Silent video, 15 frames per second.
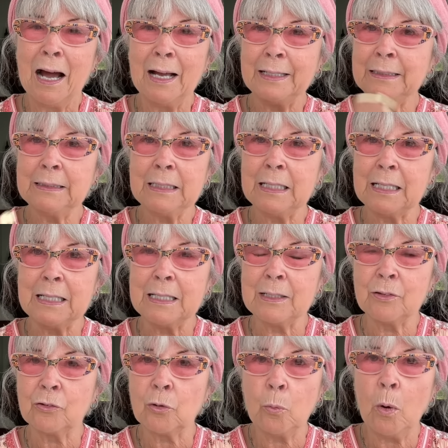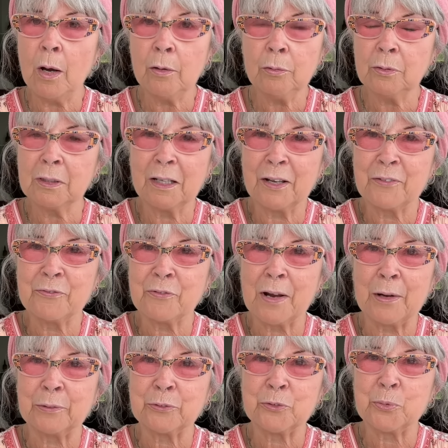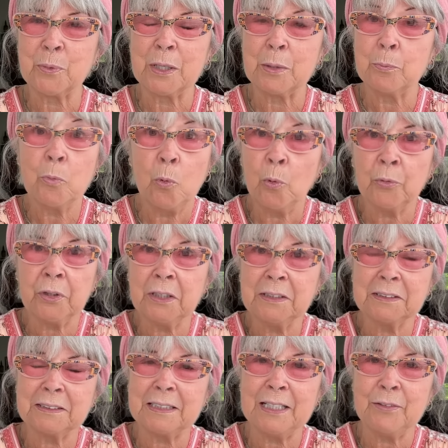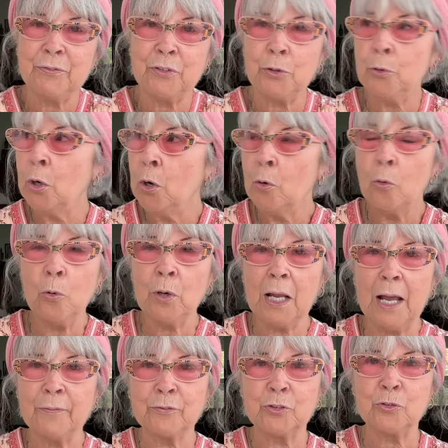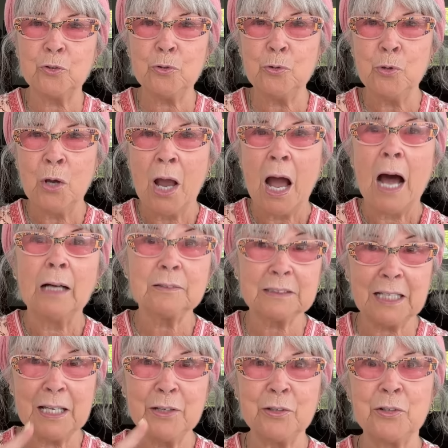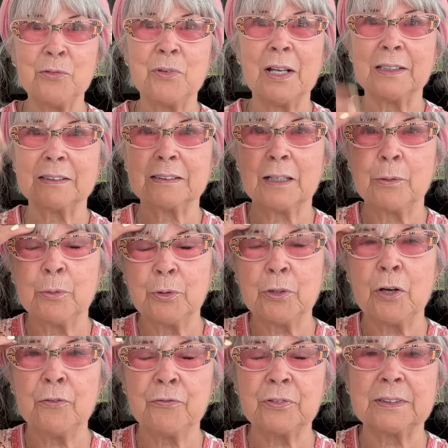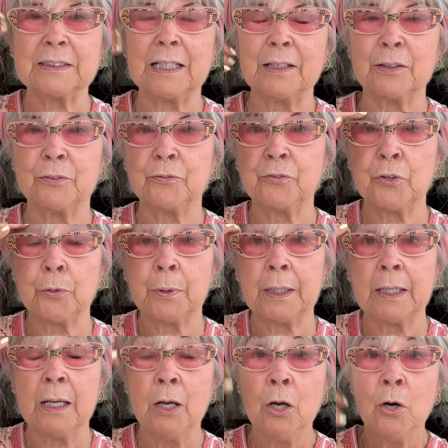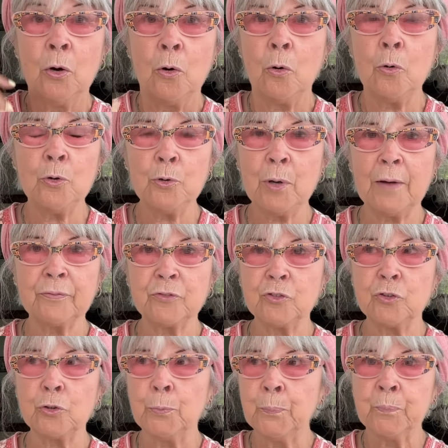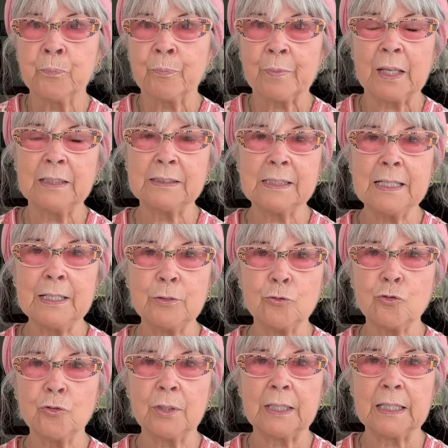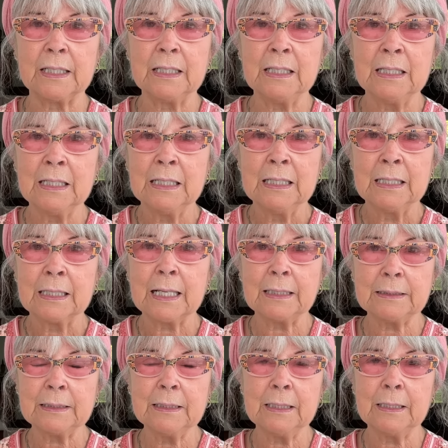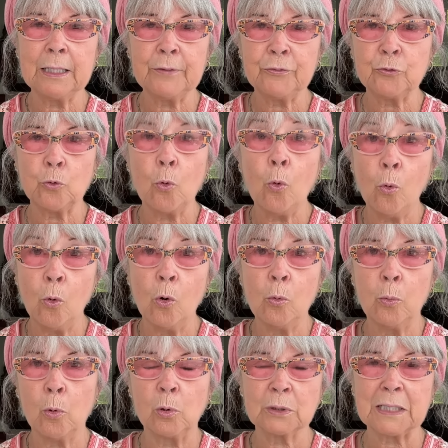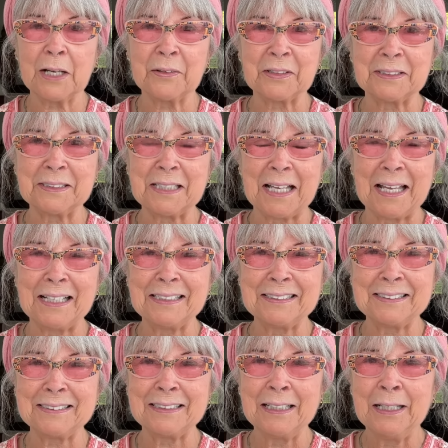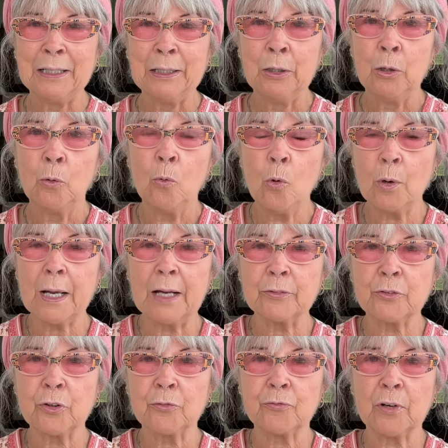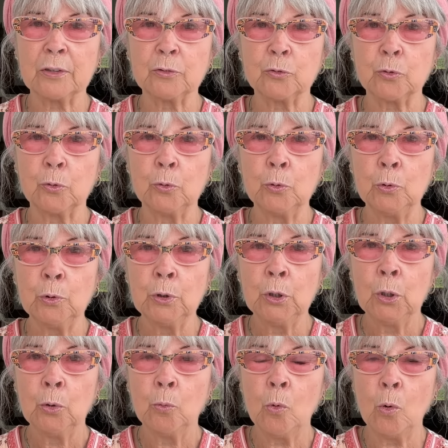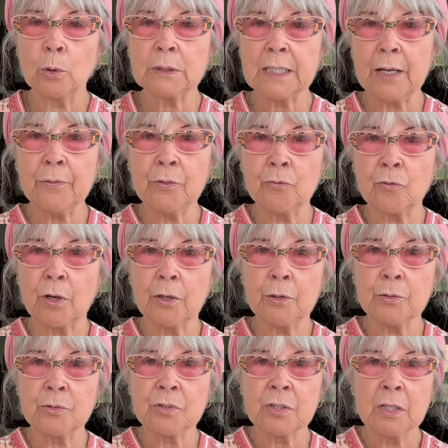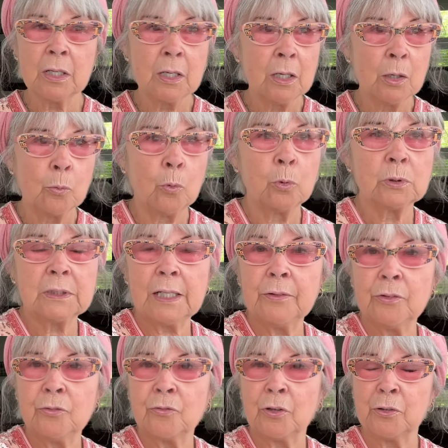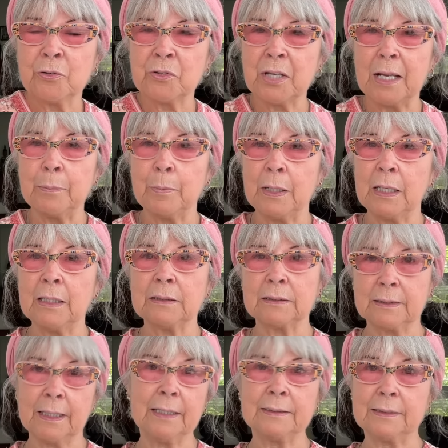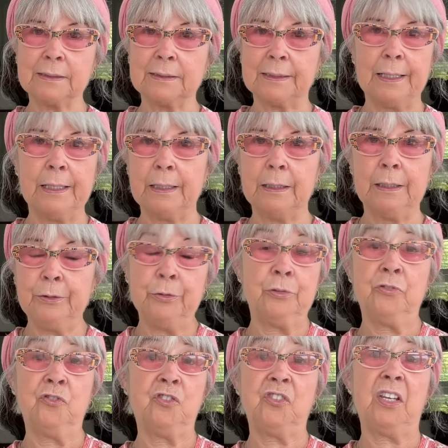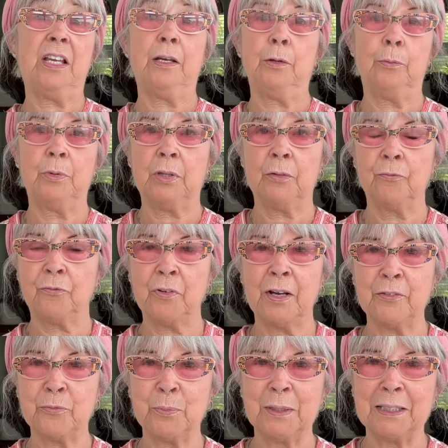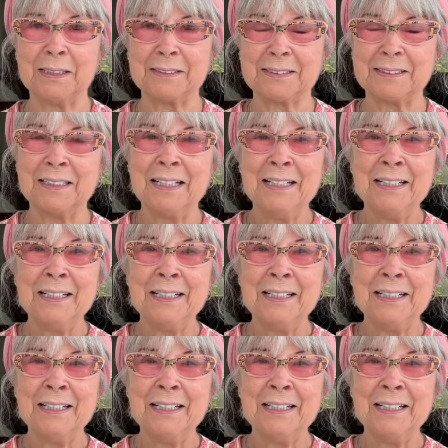I need the wildlife round me more than a sea view. All I have to do, I'll take you next time. We'll go for a second viewing. All you have to do is literally get in the lift or, or walk down the stairs, walk out of the front door, walk down the road, Walk down the road, 10 minutes, there's the sea. You can see it within five minutes.